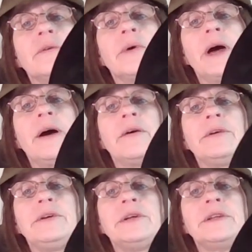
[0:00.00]
Wow,
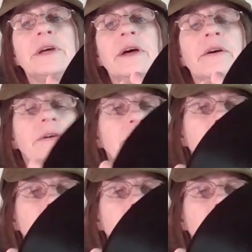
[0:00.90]
you can tell.